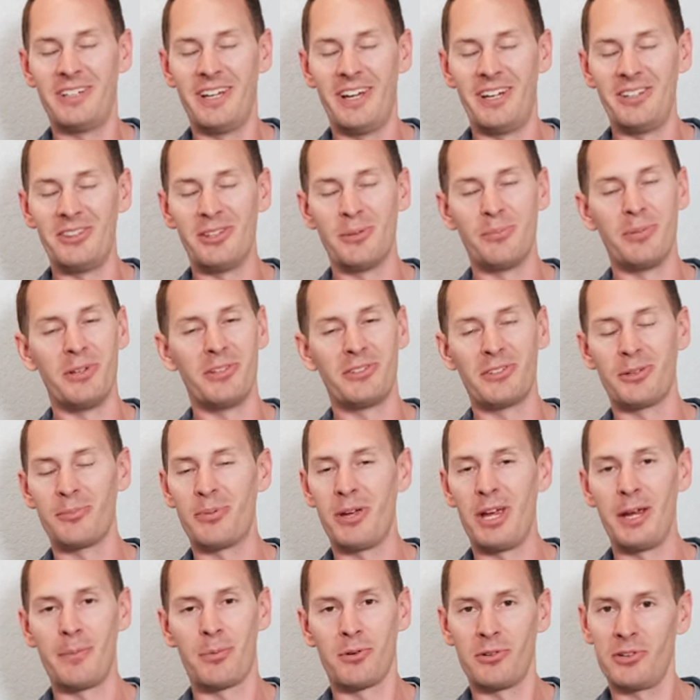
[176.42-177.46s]
ate the piece of
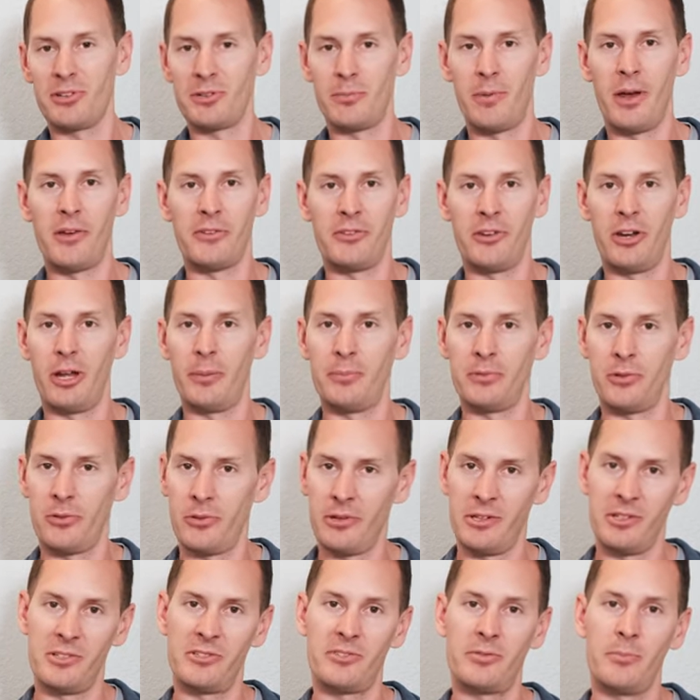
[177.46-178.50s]
paper and just messed it up, so
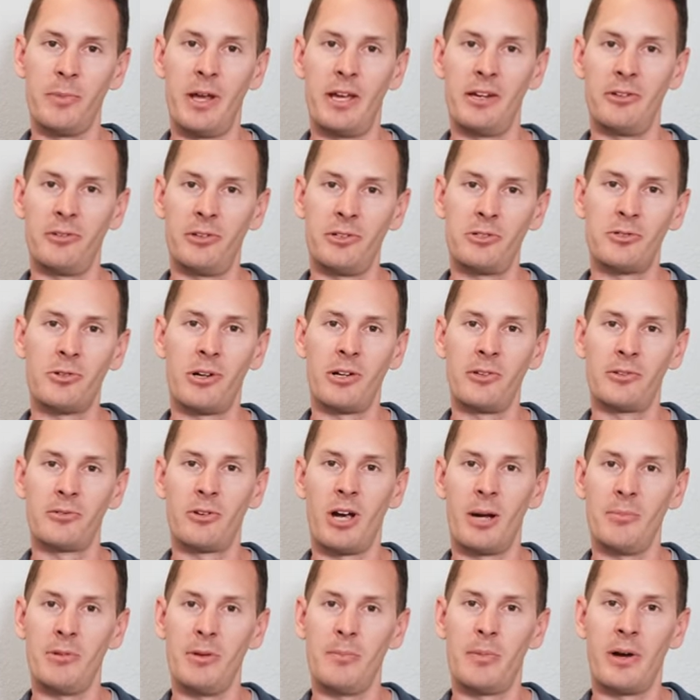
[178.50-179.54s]
they just manually
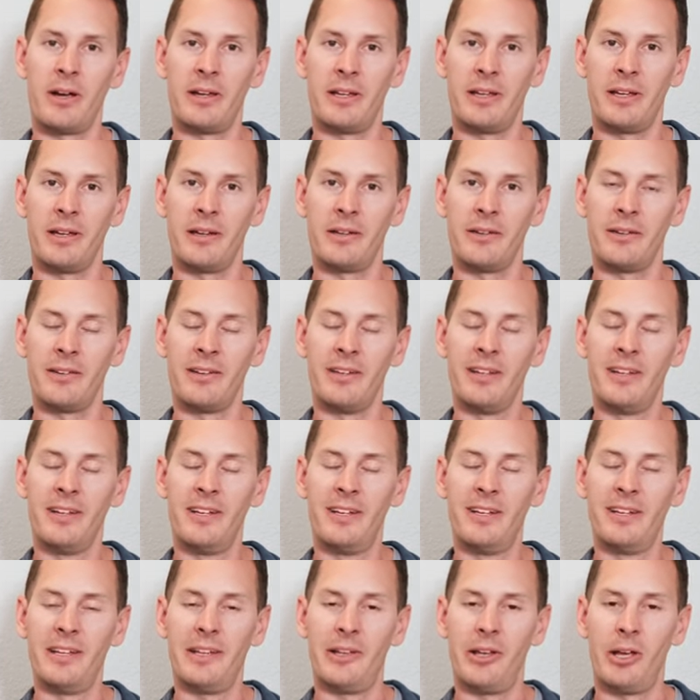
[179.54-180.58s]
transcribed it by hand.
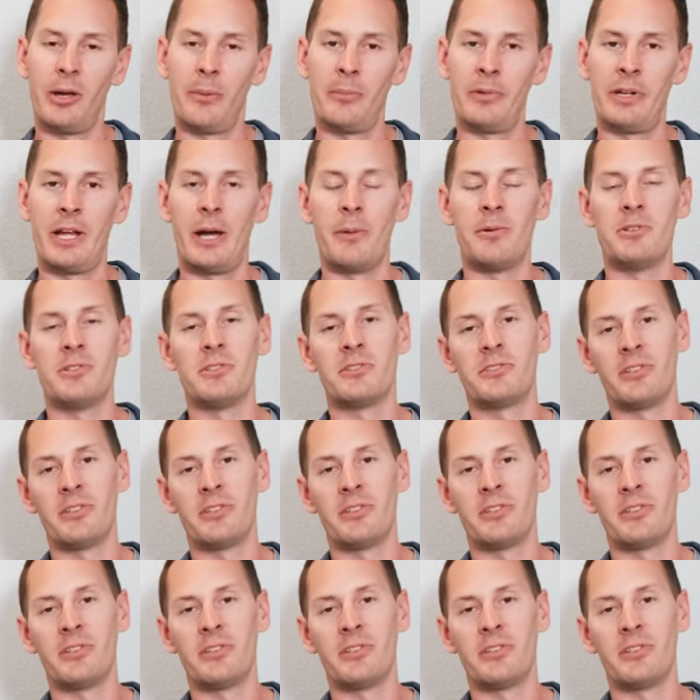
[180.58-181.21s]
Uh, but I would just